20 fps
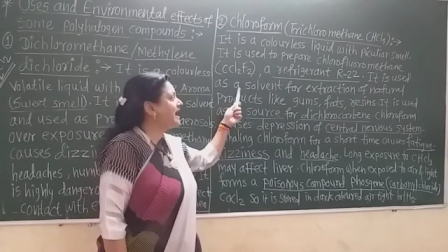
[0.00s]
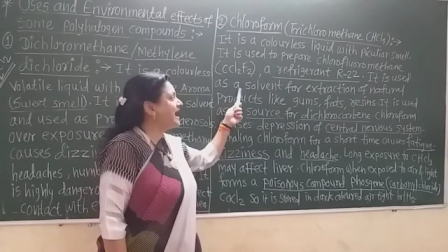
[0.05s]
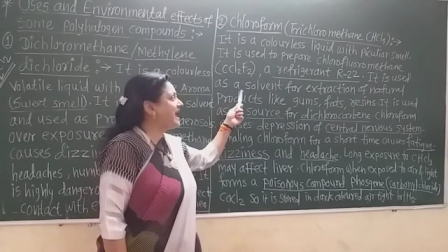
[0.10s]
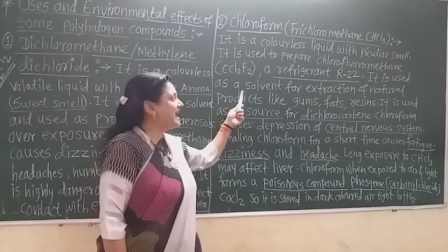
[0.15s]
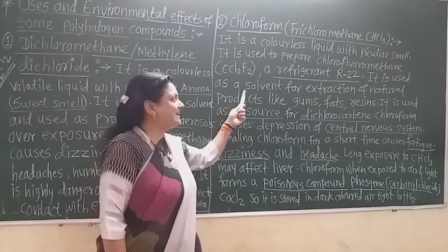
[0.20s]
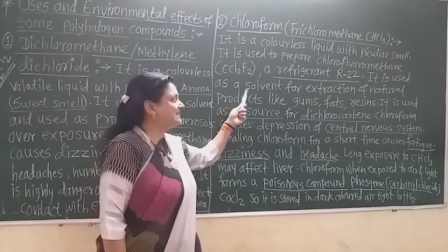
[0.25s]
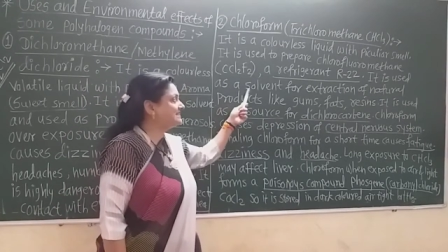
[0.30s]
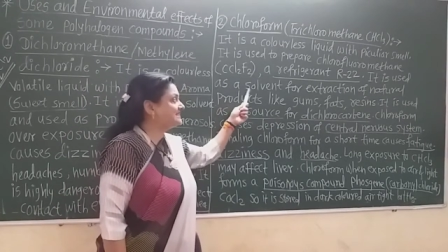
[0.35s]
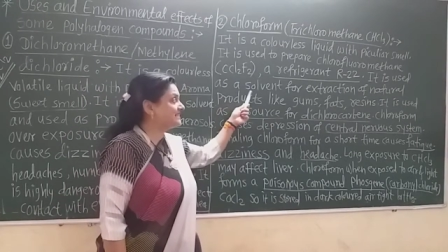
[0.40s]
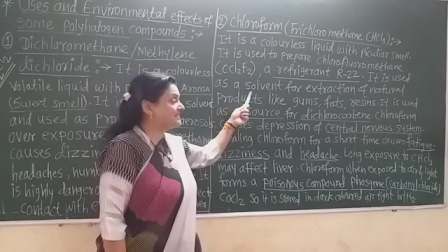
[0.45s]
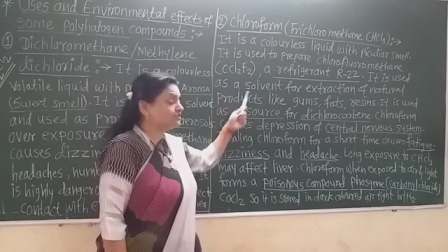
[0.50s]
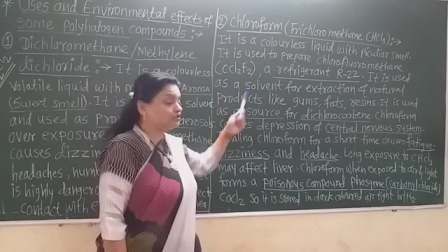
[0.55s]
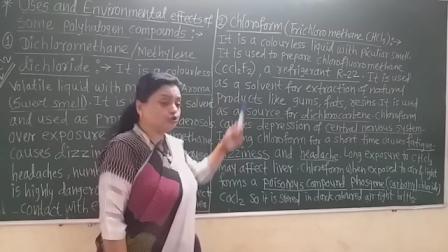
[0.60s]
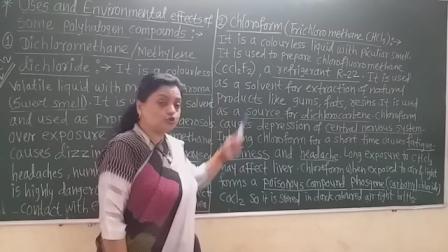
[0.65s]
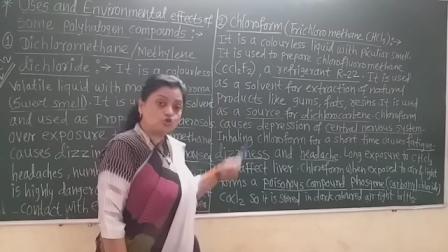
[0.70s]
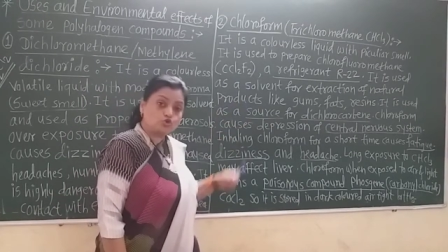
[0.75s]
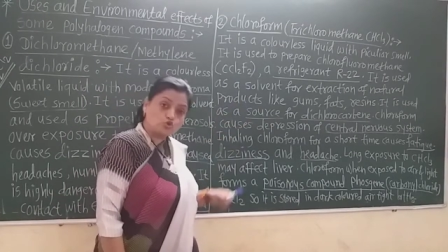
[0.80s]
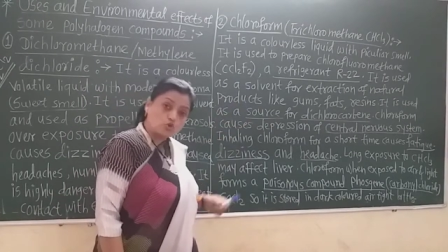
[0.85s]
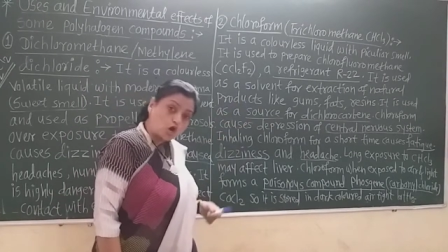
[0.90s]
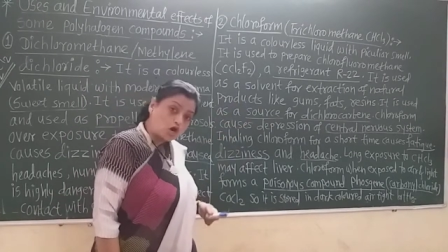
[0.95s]
acts as
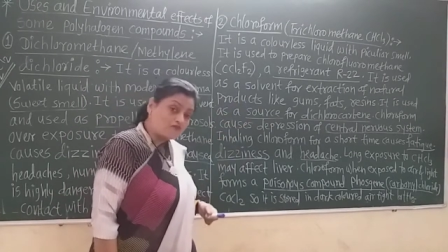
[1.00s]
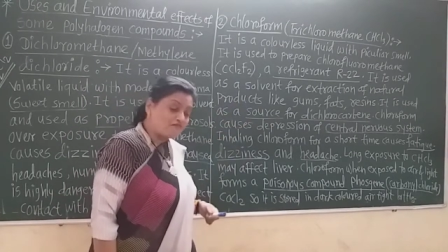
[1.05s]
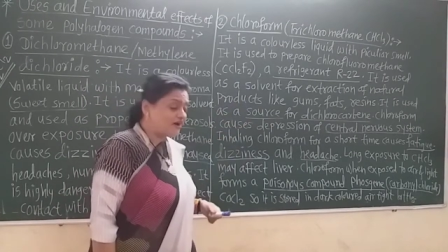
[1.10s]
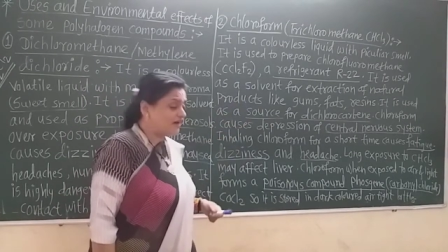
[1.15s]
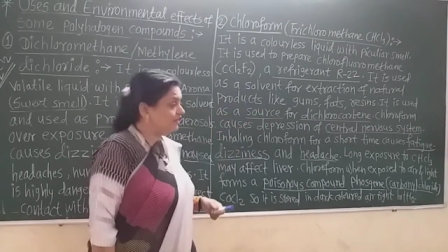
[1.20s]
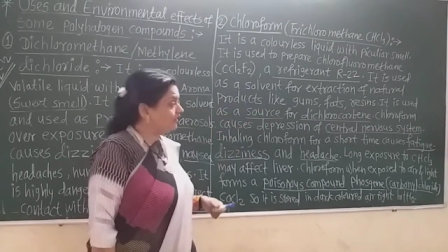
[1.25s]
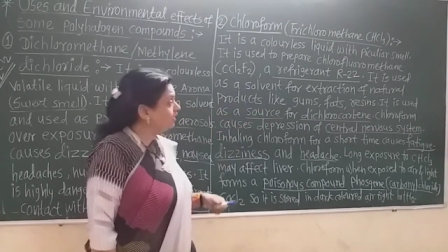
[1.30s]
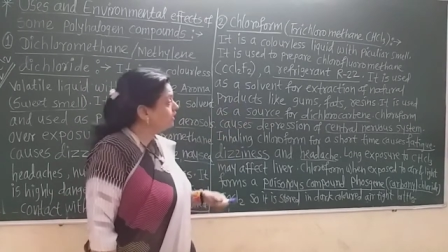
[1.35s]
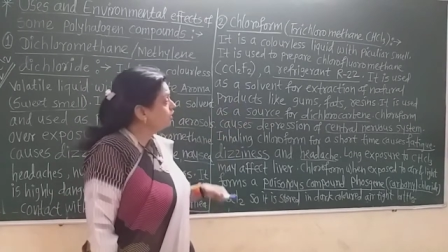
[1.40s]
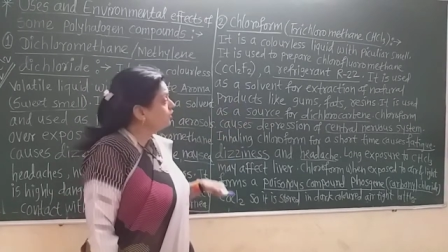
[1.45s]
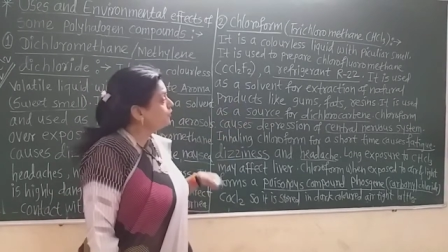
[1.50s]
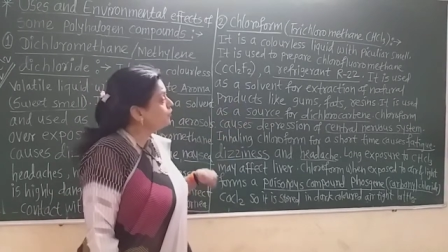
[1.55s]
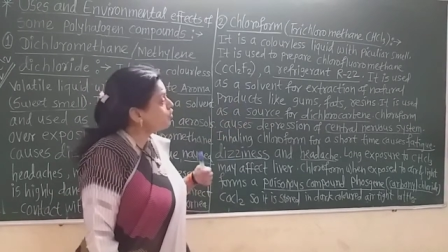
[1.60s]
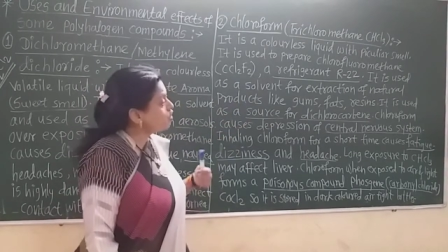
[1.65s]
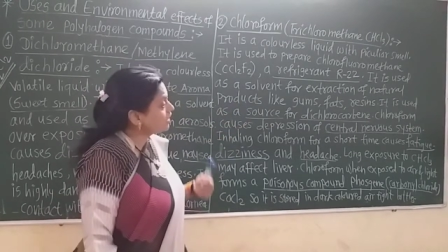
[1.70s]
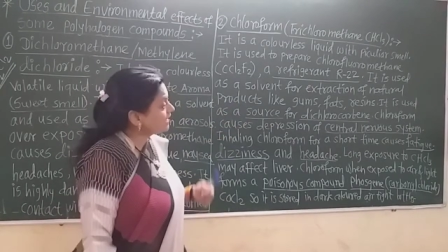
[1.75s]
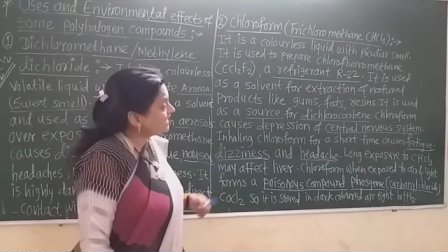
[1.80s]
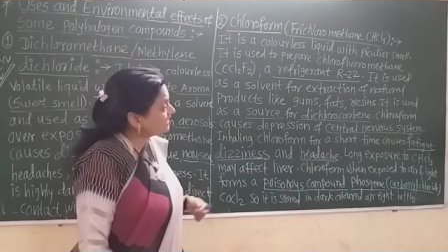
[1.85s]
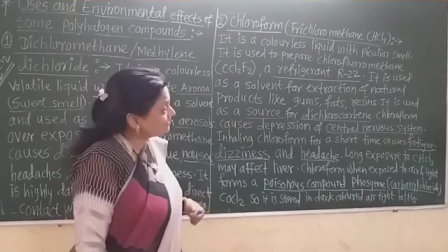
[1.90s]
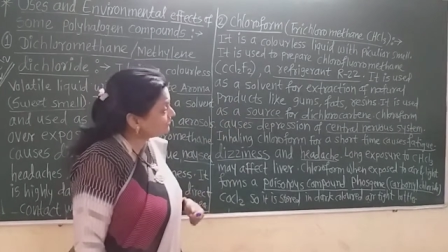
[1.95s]
the solvent
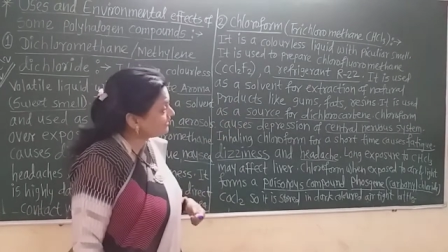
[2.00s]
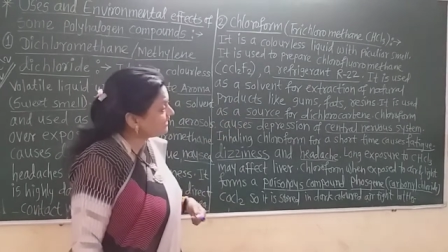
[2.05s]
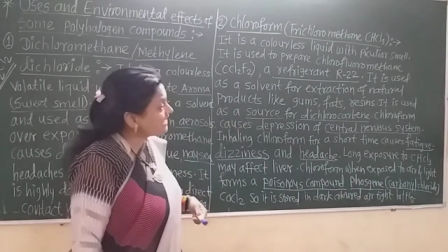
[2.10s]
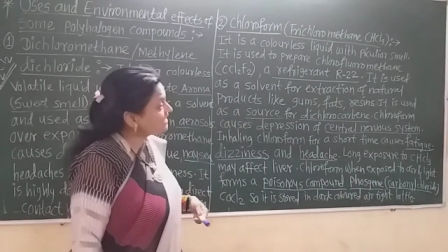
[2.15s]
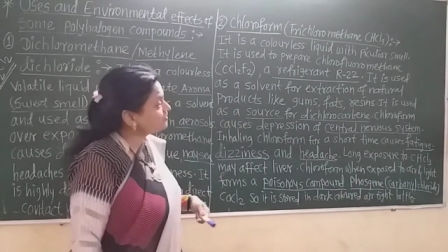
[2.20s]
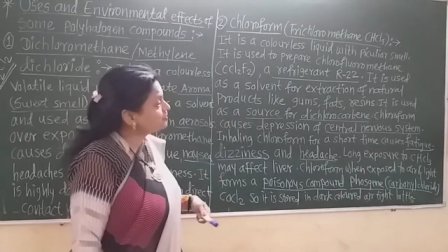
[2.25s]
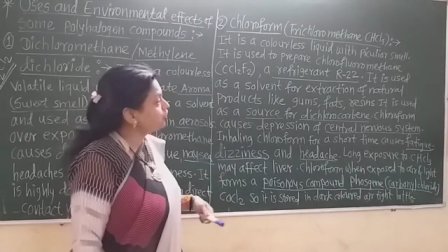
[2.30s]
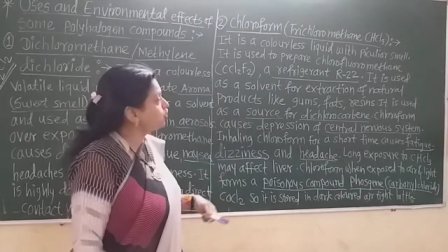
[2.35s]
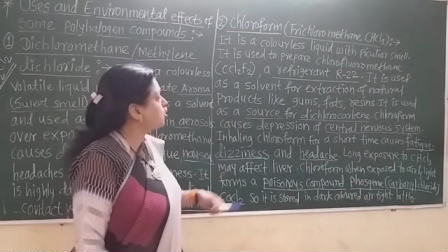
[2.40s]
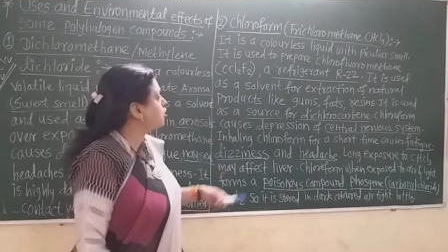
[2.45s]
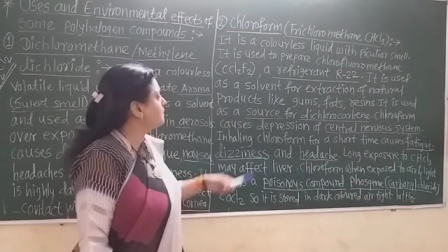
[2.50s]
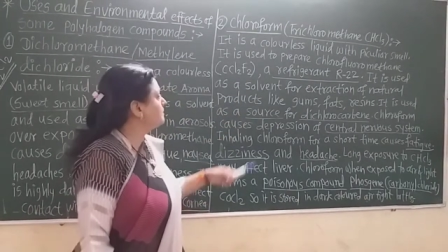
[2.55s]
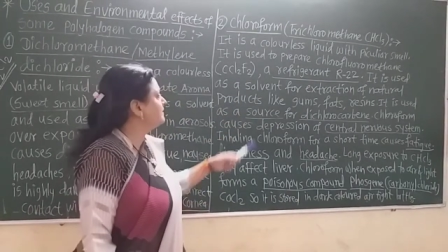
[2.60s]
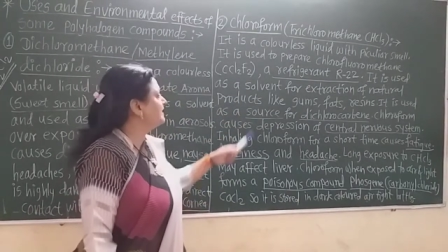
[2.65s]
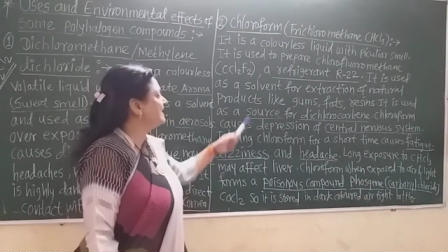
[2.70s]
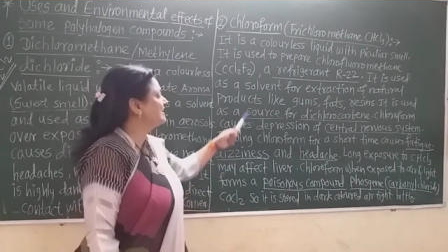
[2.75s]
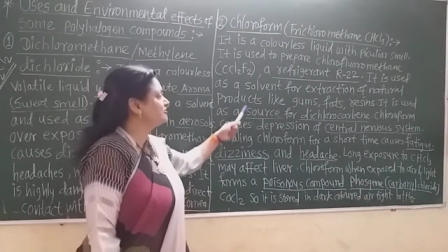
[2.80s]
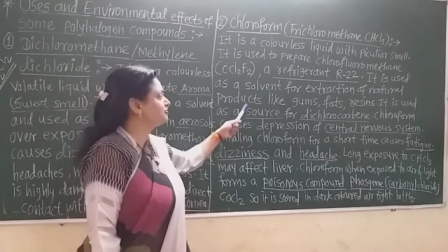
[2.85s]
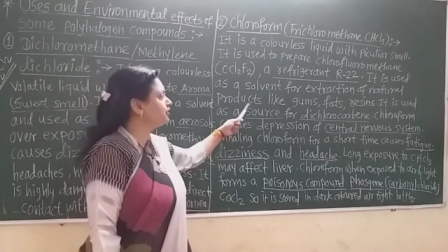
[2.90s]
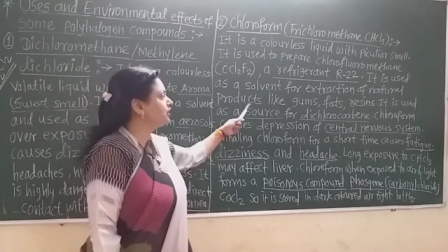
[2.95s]
for extraction of
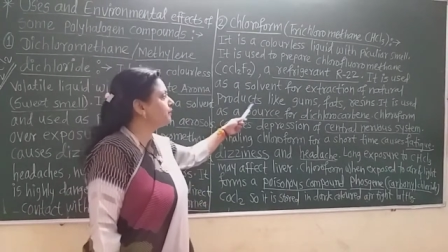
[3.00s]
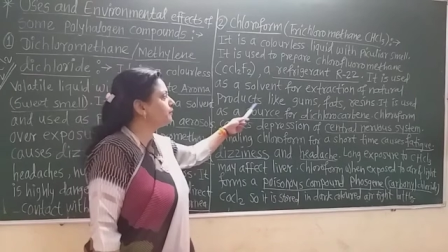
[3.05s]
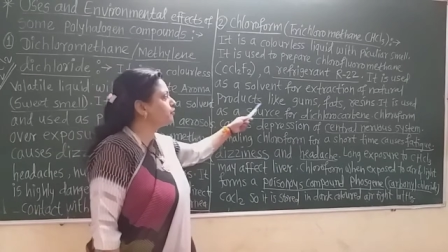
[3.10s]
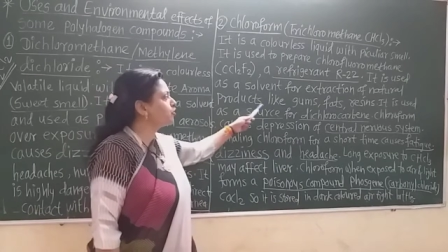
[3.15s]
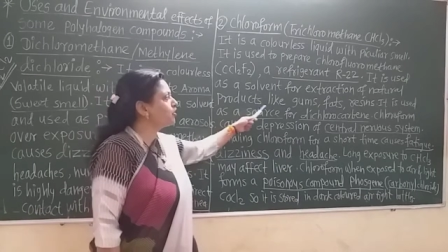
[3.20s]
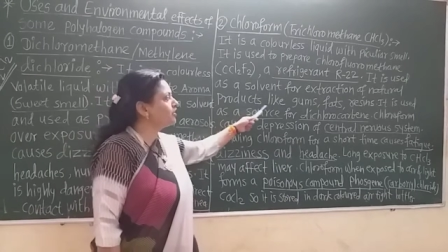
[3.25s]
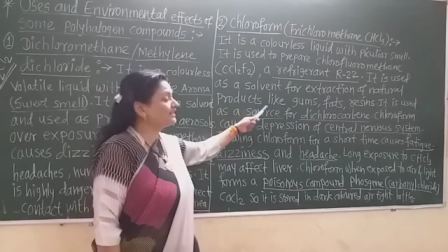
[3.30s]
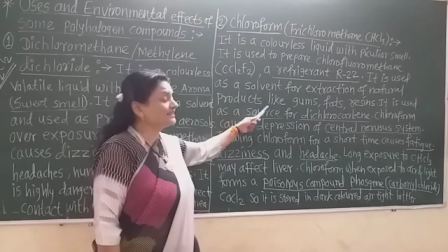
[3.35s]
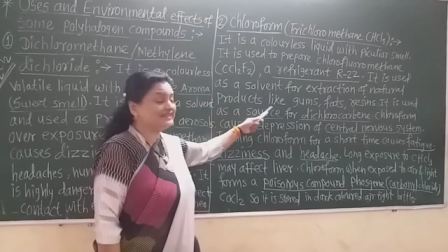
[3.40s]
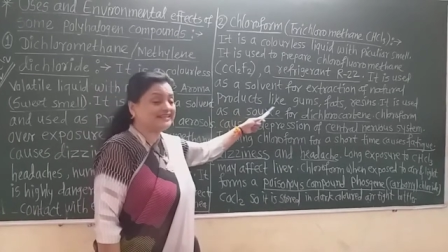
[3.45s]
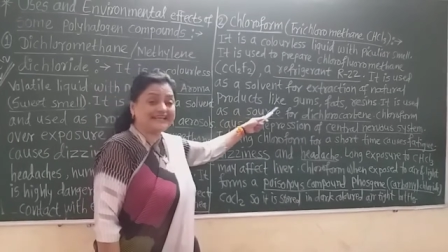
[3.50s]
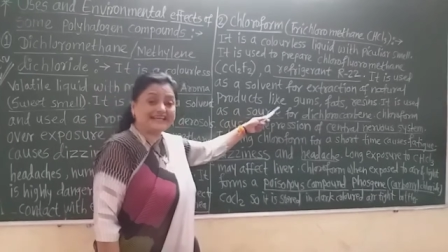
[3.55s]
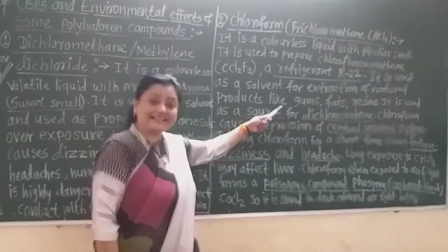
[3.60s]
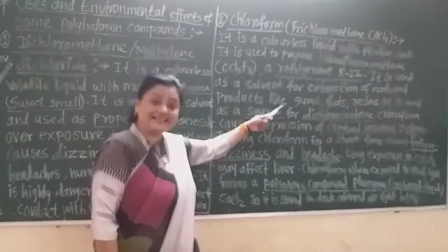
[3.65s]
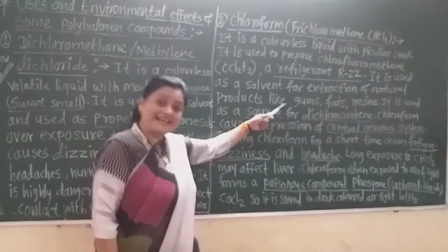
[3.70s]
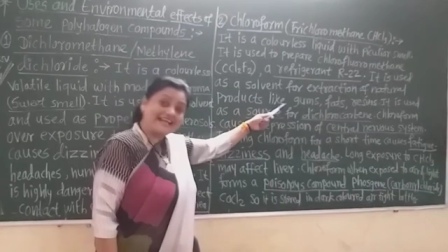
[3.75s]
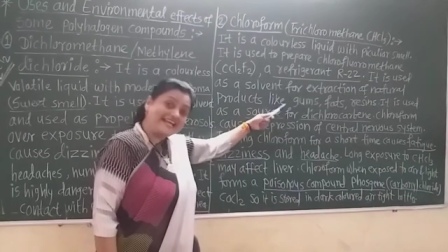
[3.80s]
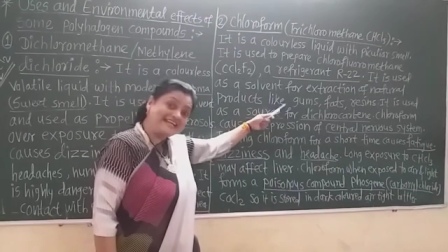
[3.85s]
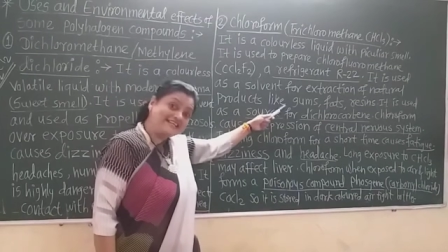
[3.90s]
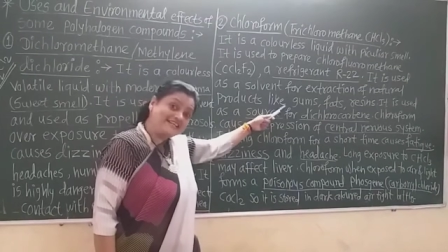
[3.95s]
natural products
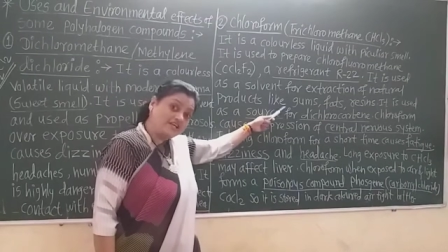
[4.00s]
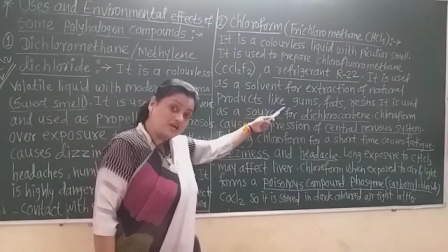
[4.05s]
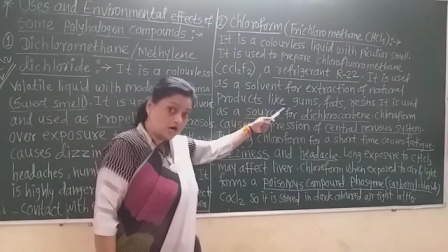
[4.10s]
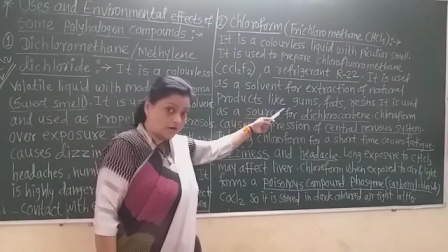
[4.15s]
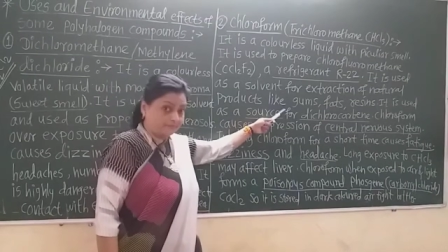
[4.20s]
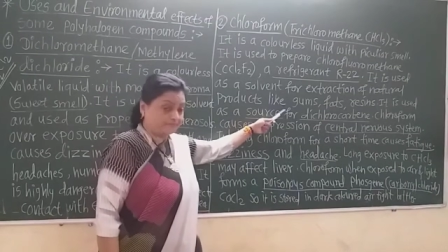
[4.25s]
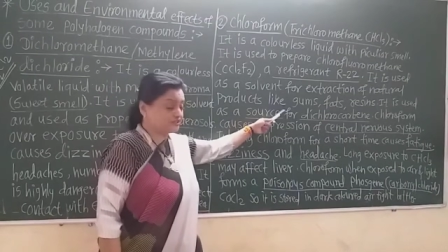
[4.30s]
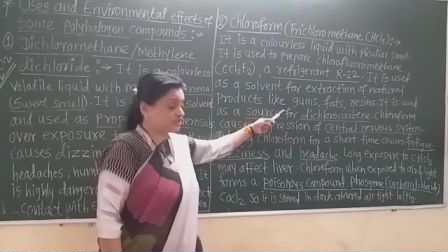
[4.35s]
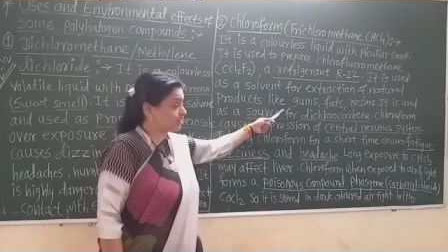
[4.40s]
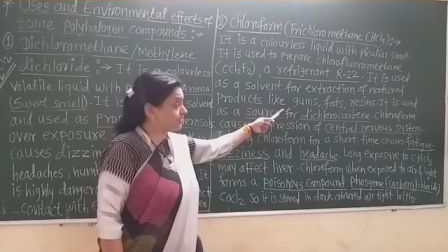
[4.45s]
like gums,